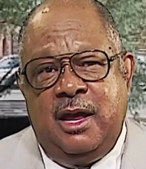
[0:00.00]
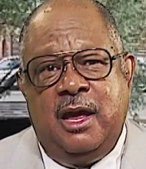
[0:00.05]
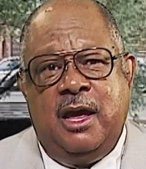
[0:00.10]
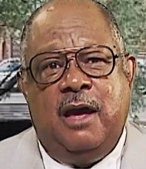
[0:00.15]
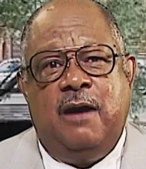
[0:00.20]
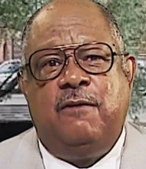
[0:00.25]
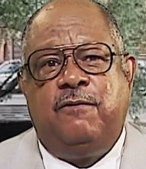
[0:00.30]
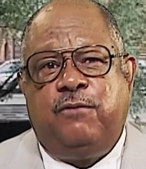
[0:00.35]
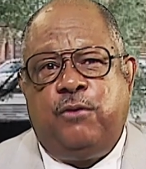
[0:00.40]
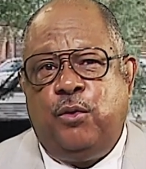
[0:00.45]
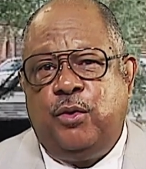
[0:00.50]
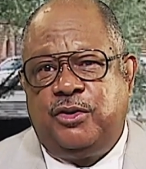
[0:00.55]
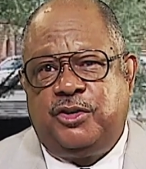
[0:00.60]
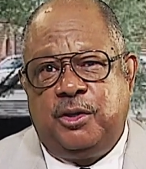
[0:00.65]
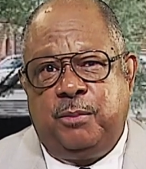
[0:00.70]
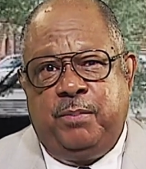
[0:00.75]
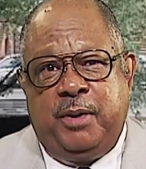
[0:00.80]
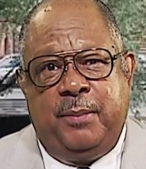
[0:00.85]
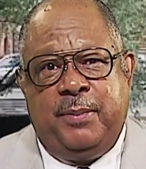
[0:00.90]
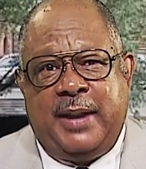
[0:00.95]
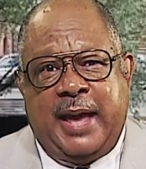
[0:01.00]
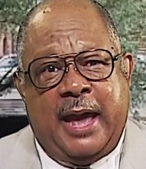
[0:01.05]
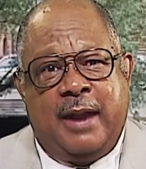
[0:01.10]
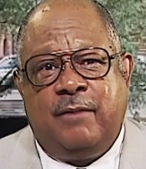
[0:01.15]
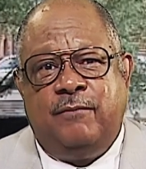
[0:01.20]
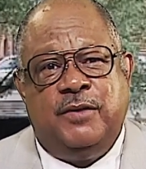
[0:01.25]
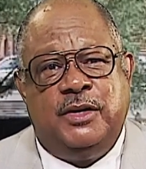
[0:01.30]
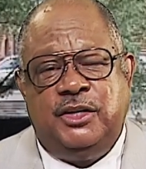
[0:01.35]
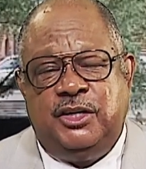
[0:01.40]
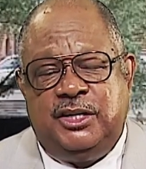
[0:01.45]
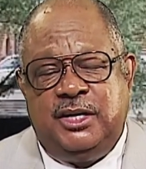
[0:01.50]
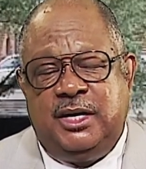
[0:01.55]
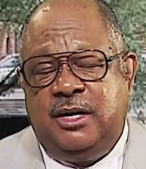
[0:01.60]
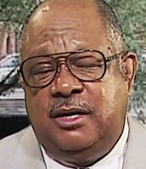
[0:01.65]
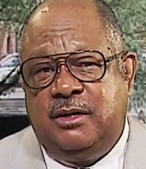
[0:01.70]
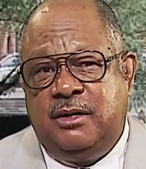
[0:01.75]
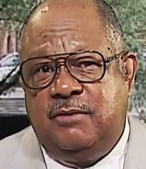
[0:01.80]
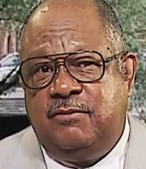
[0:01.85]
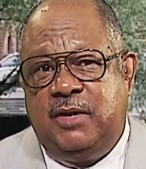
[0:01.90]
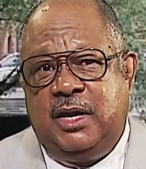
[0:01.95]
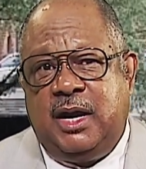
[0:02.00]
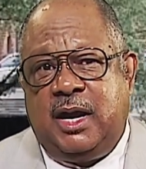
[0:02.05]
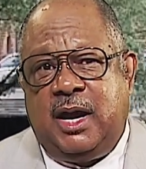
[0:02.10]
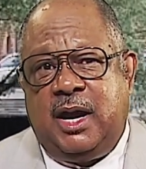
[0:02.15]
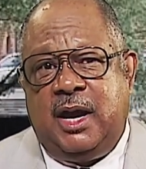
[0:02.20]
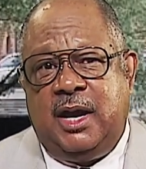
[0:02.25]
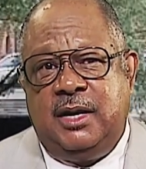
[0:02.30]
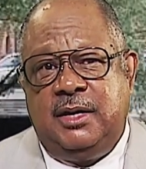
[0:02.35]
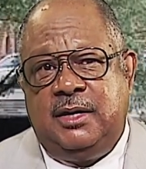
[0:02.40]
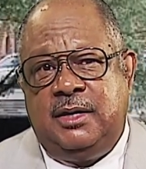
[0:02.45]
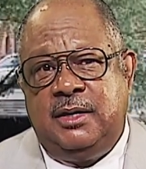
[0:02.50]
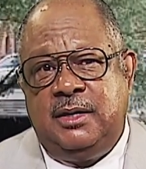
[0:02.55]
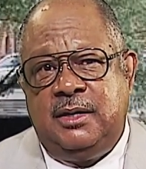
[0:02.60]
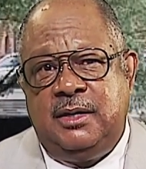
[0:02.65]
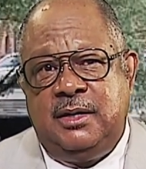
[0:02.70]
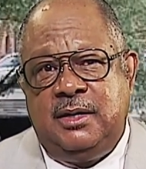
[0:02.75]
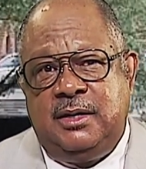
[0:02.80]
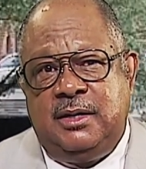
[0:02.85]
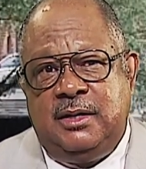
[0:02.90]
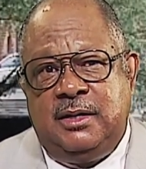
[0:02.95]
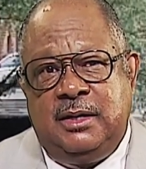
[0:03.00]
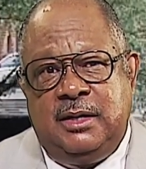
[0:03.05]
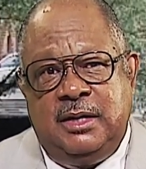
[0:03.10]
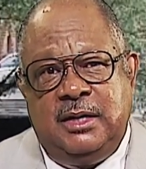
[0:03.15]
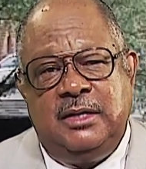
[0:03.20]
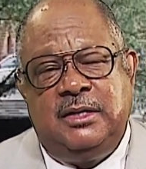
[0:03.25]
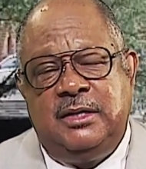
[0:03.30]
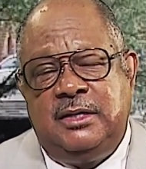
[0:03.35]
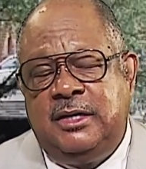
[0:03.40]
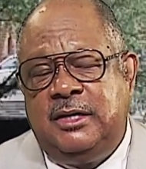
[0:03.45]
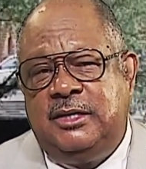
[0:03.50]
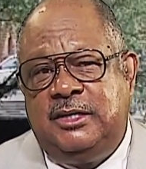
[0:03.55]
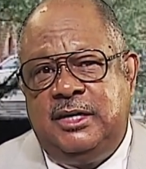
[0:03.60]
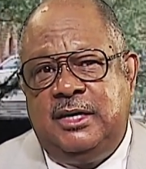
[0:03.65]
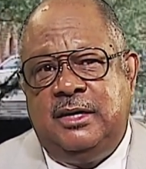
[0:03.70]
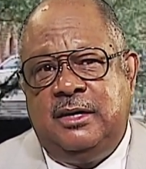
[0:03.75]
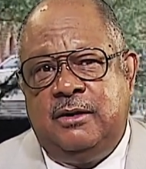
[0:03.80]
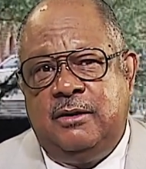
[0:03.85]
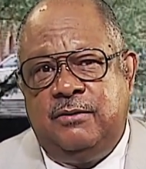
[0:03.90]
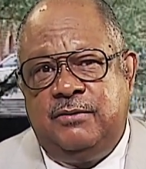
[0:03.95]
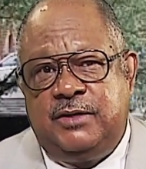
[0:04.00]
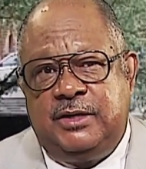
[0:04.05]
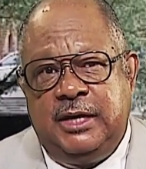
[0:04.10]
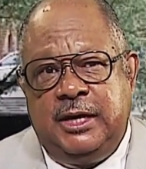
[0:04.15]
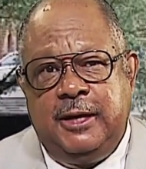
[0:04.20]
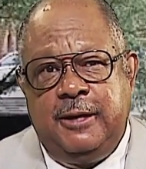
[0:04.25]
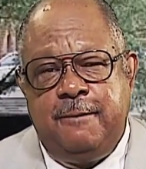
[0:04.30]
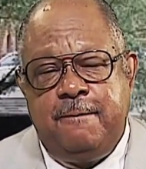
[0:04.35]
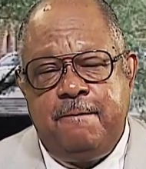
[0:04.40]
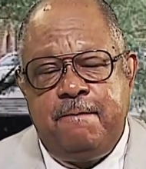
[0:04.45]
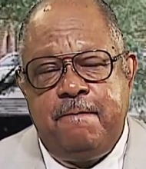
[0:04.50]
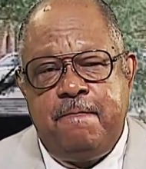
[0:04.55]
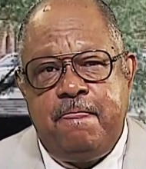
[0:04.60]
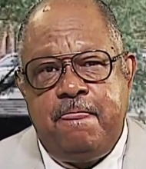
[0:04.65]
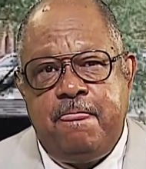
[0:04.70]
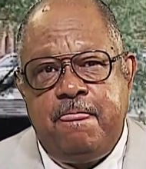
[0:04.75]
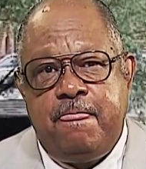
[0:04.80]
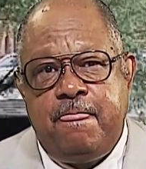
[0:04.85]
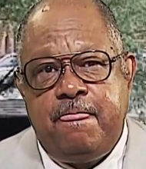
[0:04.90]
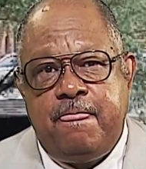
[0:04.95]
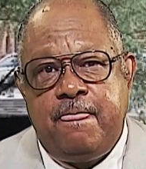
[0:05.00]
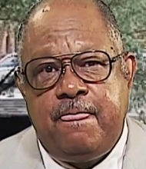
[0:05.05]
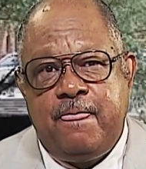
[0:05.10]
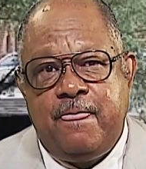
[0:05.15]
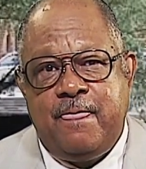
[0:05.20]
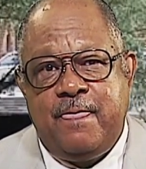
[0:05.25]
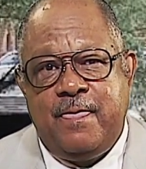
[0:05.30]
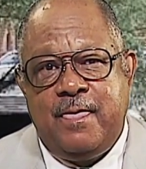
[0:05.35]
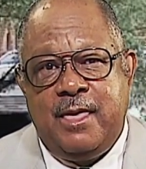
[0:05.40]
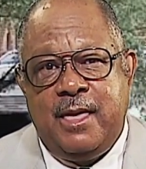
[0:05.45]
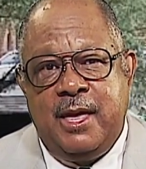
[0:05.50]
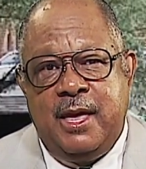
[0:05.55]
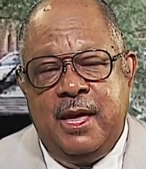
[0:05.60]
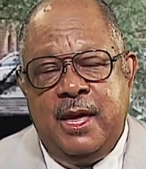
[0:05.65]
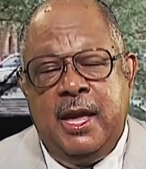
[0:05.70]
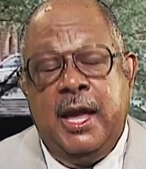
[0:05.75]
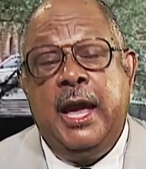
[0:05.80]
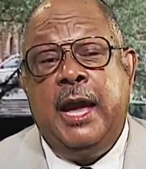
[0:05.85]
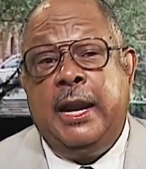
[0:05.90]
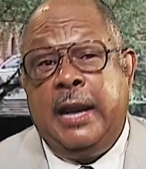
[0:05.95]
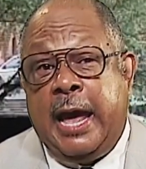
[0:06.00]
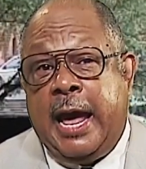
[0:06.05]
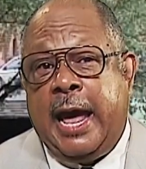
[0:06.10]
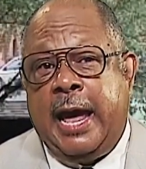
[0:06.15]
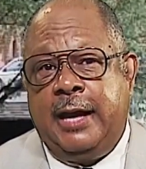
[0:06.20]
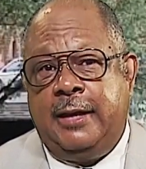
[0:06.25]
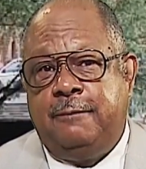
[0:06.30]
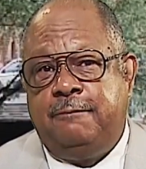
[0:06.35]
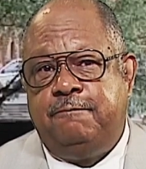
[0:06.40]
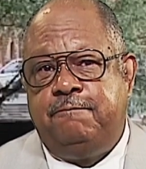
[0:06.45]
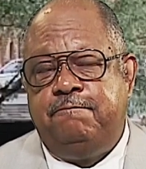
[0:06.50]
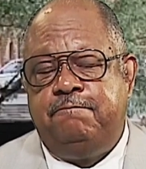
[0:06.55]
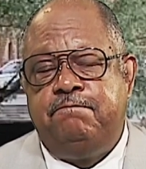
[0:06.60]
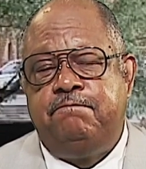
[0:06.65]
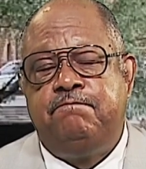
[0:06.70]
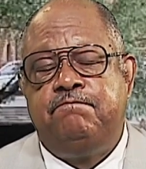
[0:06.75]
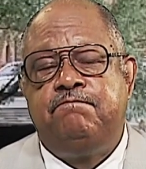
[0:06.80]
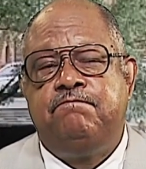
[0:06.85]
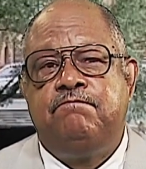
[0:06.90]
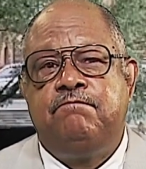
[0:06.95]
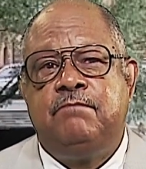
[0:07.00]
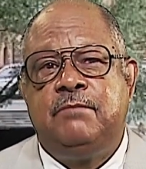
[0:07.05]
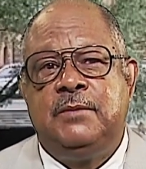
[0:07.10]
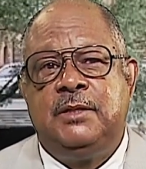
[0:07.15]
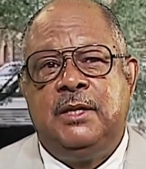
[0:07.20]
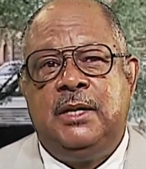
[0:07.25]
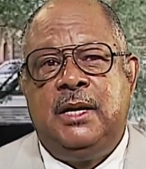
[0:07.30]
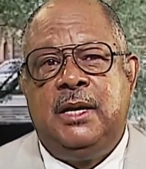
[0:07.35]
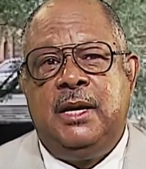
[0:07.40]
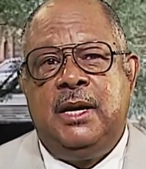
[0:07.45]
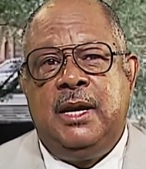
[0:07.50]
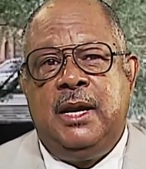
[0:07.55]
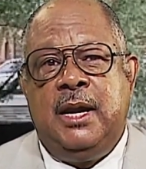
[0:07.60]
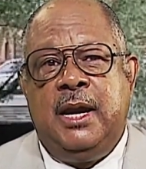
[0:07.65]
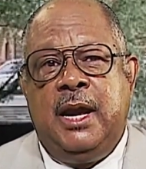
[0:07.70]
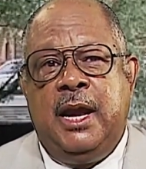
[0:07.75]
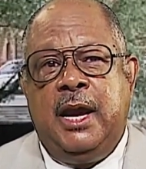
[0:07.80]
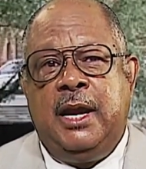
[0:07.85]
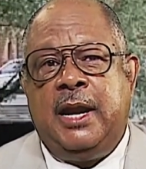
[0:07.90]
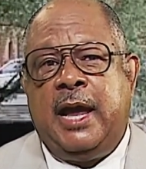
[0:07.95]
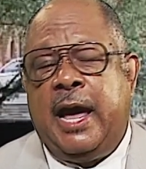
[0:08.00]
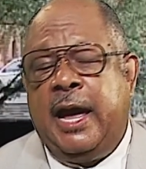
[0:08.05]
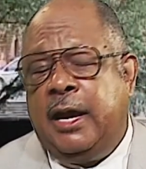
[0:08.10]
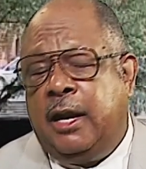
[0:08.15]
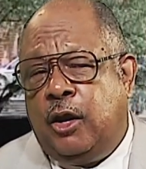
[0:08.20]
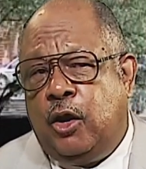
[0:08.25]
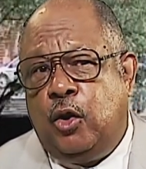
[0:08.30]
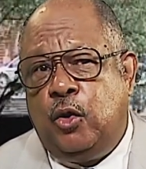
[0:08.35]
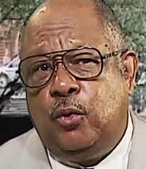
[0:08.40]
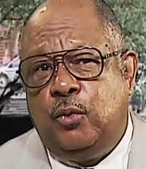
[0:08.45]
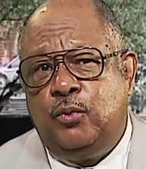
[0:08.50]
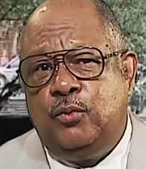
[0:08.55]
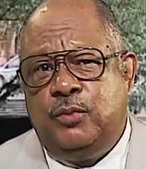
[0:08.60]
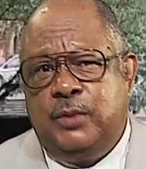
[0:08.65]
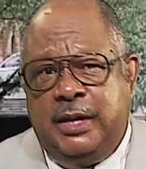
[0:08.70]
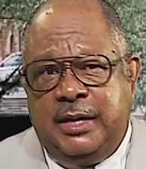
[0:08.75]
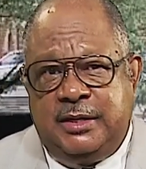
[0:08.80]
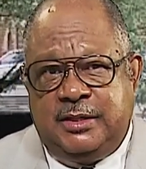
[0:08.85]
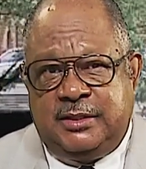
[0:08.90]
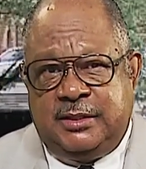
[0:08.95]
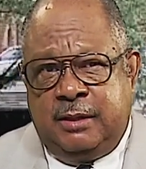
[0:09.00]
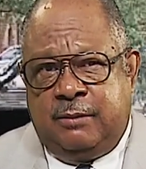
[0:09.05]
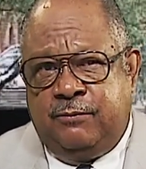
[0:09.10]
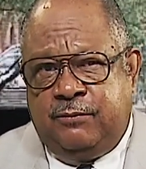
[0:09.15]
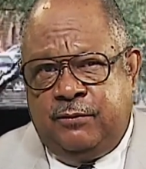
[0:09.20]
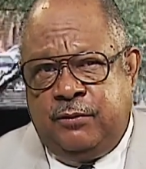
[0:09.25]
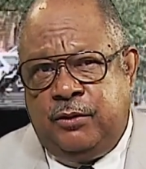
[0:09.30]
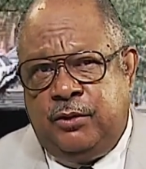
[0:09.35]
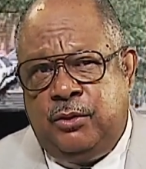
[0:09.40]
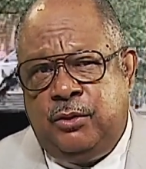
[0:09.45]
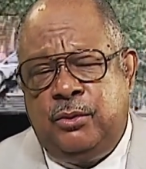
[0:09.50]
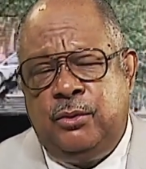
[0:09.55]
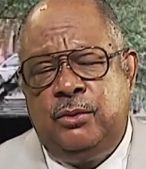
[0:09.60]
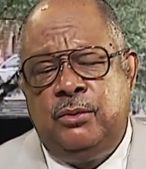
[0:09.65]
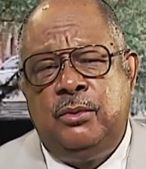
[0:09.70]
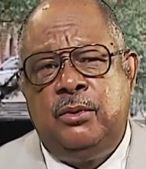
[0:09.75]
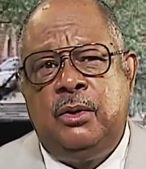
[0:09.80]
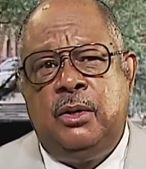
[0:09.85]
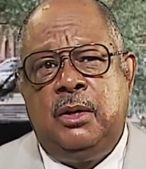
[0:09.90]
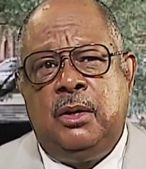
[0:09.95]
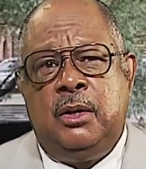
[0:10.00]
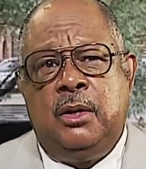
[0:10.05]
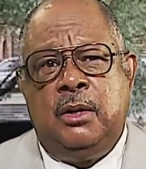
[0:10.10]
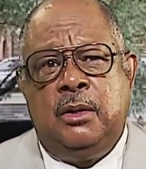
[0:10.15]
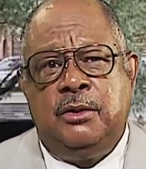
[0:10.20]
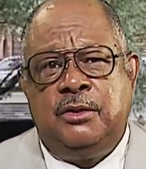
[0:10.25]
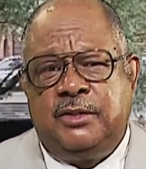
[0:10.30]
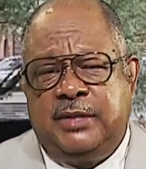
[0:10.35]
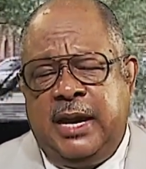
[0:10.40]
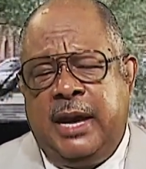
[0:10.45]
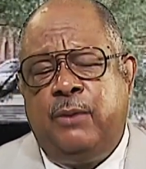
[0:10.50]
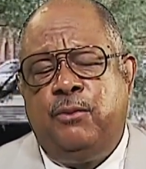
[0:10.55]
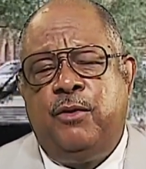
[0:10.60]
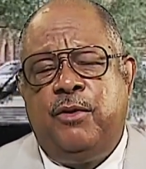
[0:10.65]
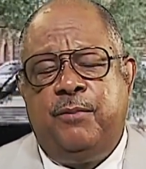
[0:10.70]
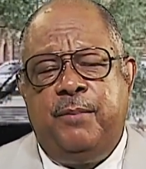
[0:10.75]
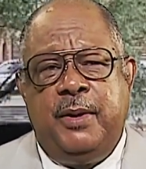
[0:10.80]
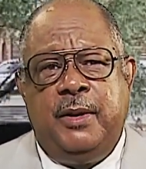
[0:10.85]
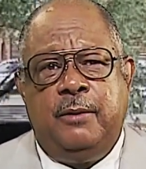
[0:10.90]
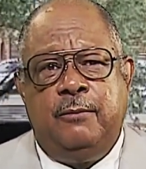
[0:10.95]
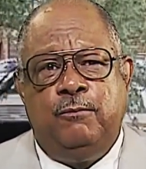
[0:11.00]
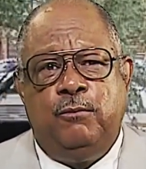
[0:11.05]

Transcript: of forcing people out of the gender of God into the gender of Satan. And I, and I alone, except for you, stand with me.